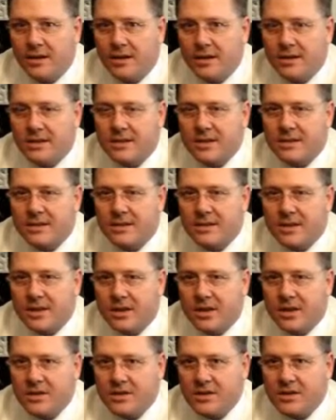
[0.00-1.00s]
That's
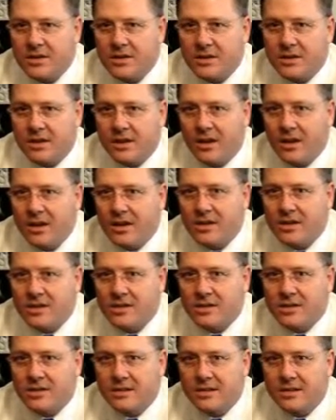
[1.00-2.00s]
sausage and
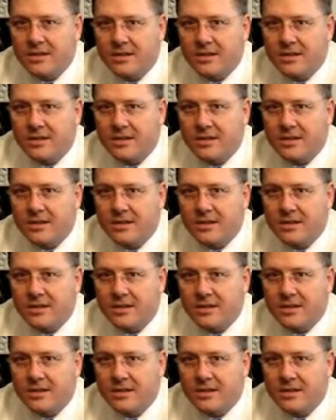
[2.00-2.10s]
laws.